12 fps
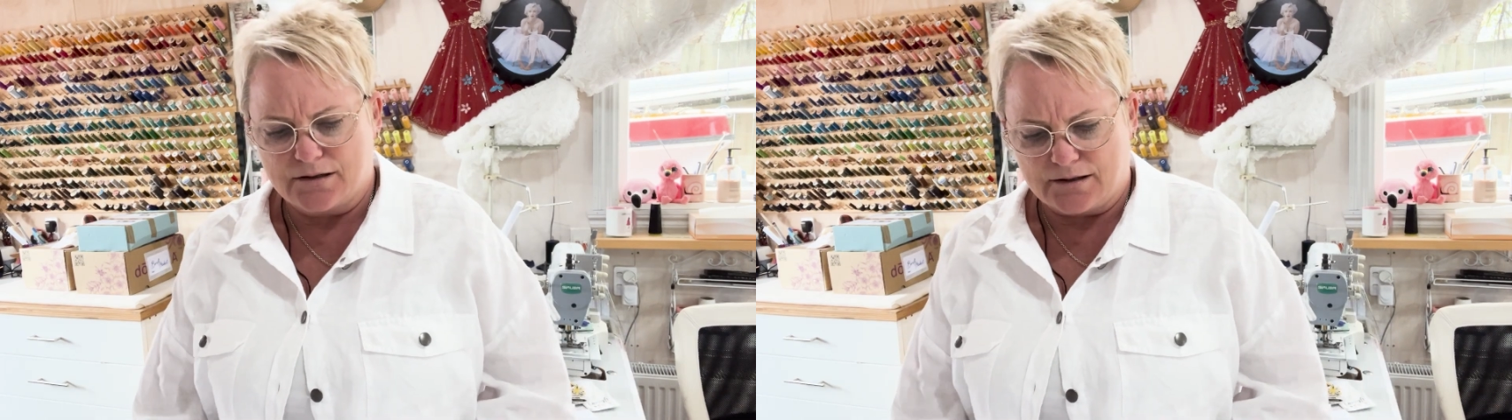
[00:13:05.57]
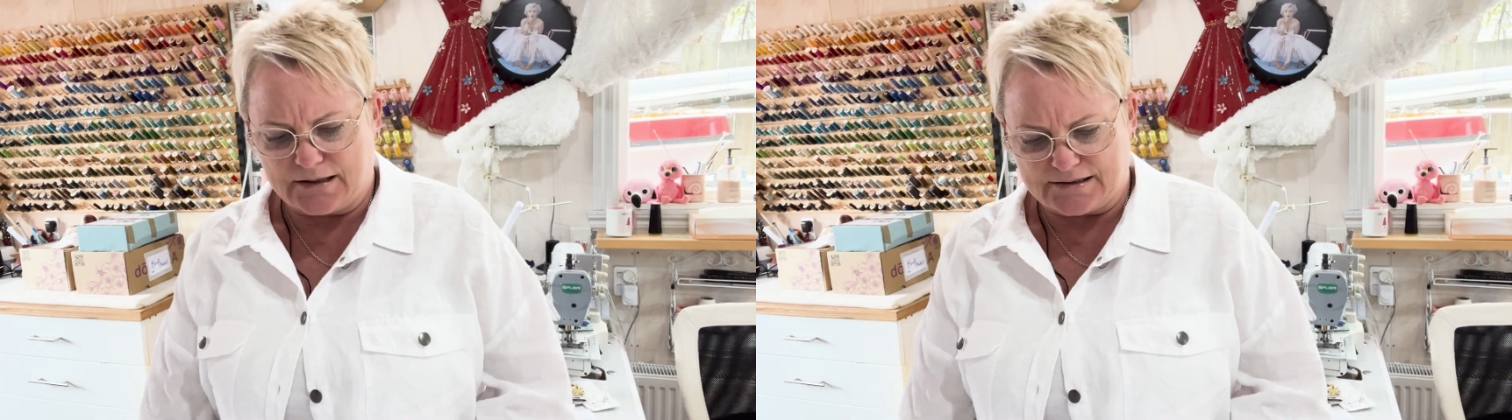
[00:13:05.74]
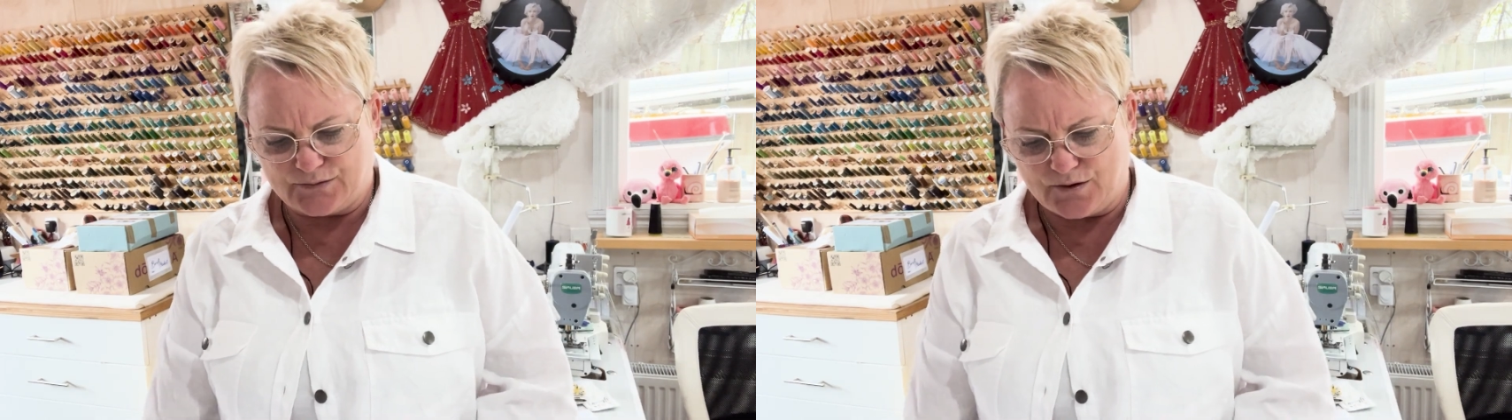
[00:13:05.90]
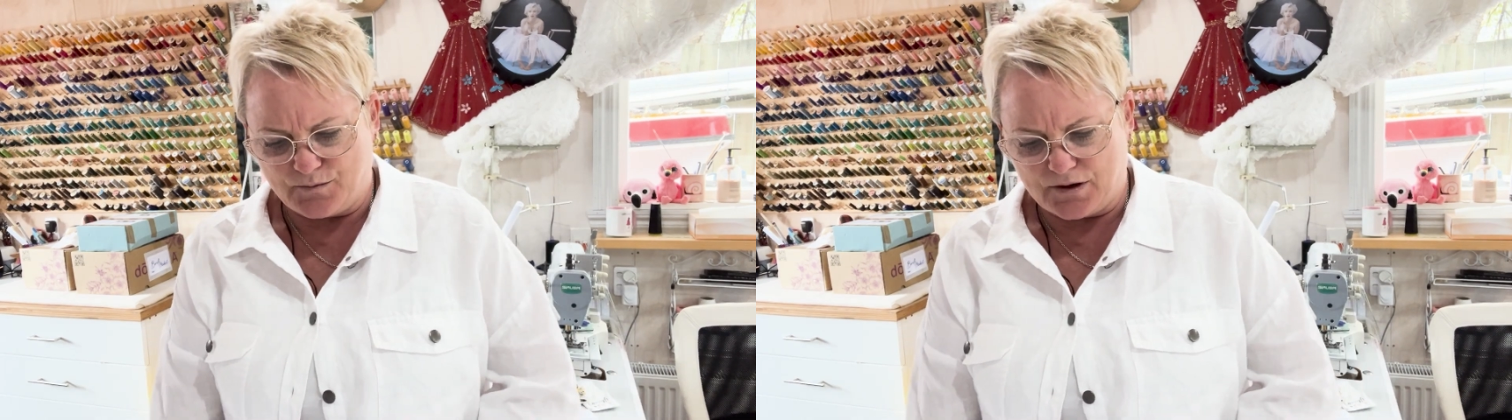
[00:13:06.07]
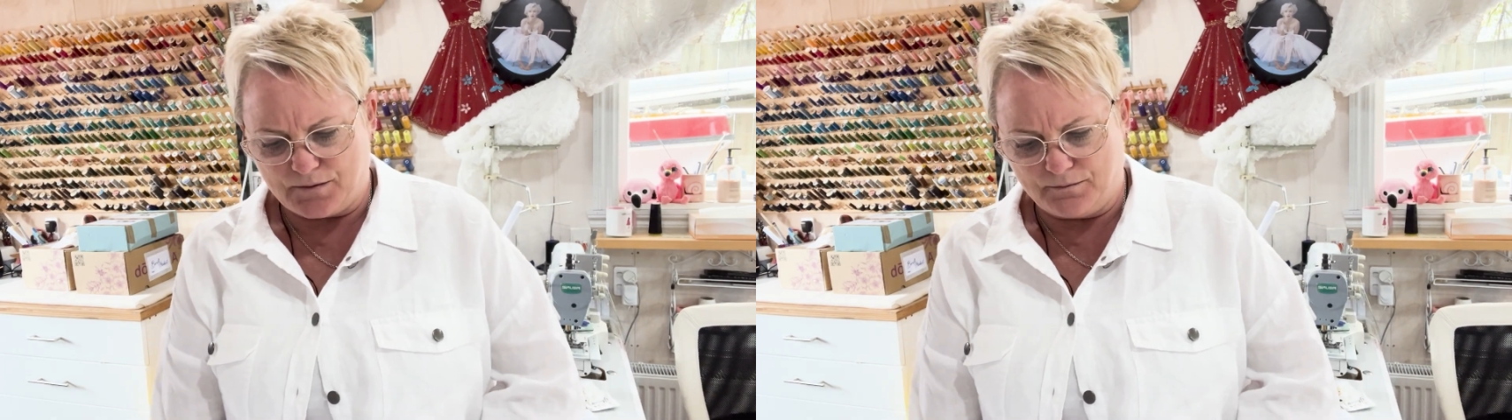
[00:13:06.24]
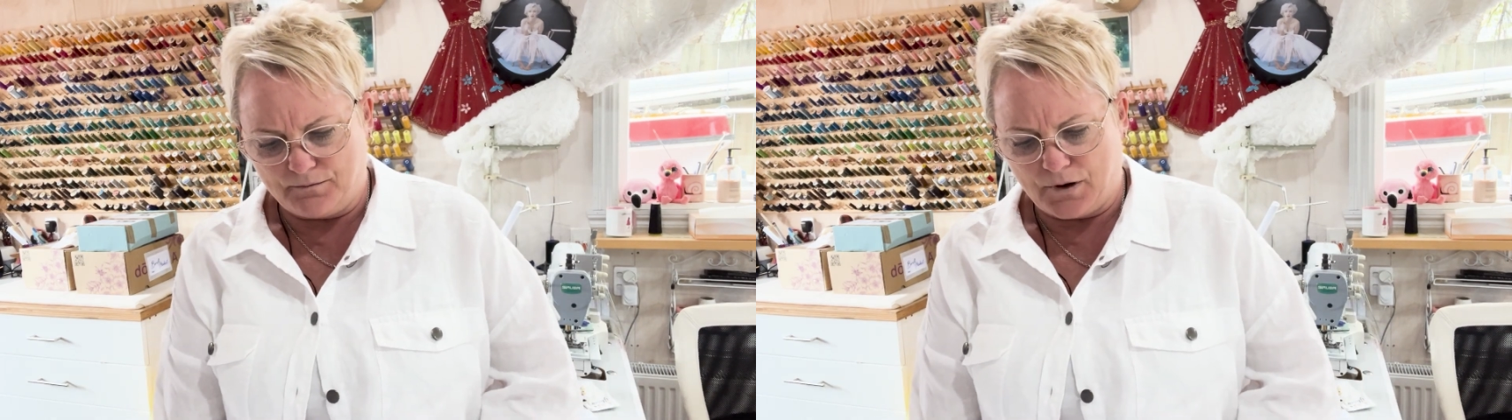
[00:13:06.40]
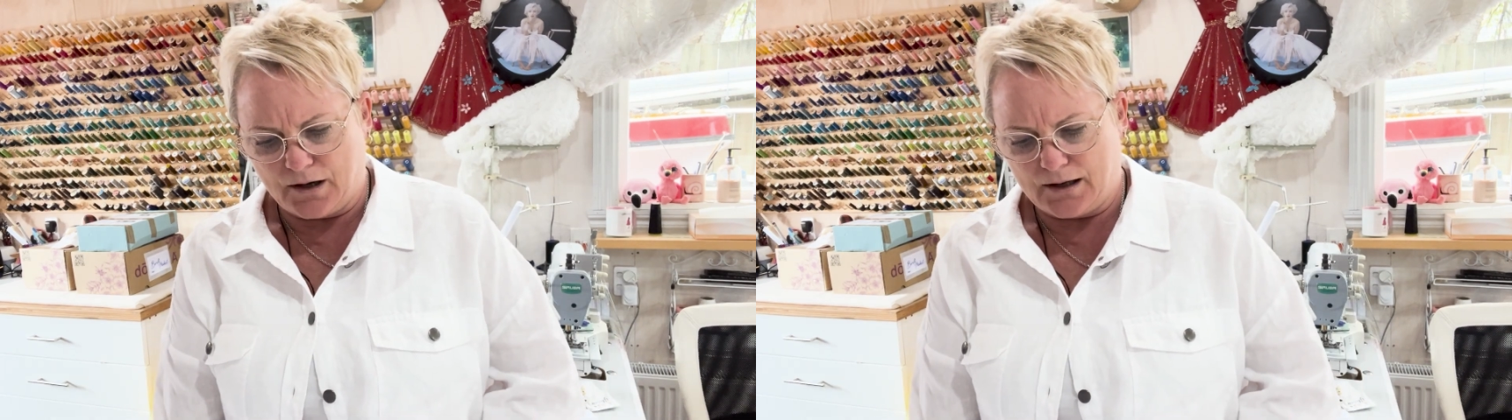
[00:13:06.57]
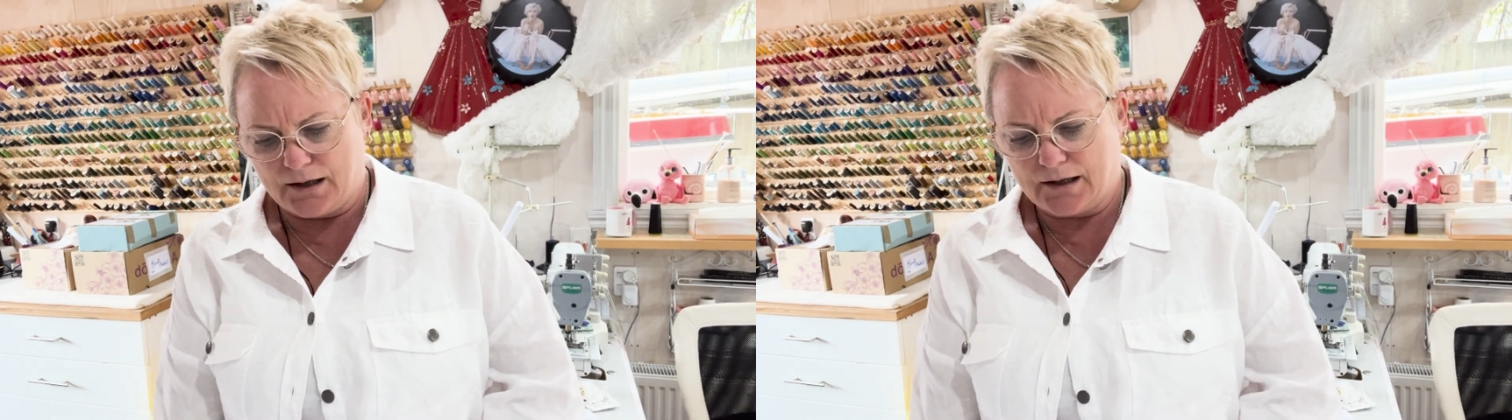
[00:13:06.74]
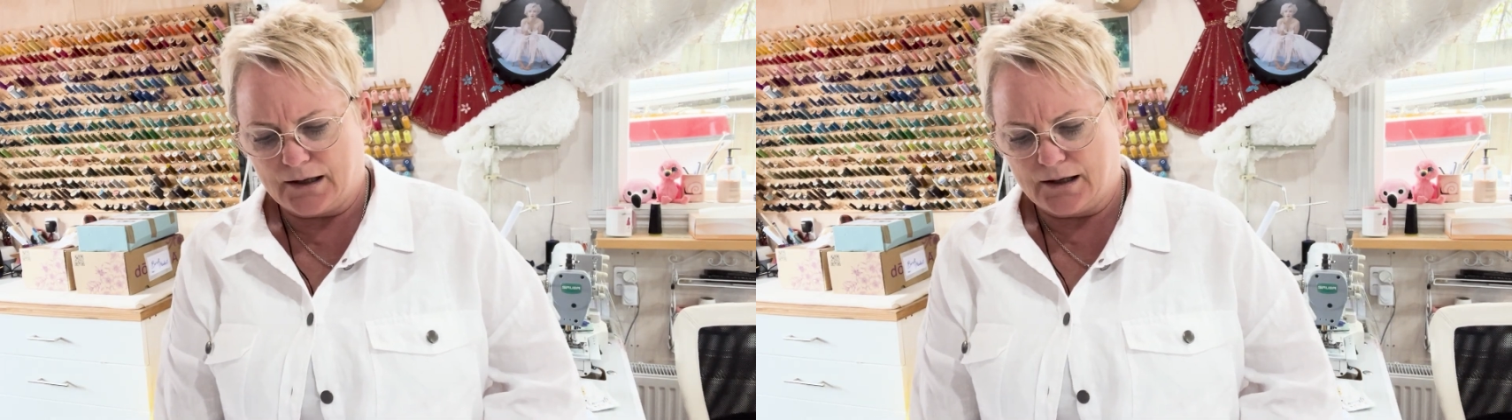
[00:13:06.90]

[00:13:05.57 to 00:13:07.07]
That's where my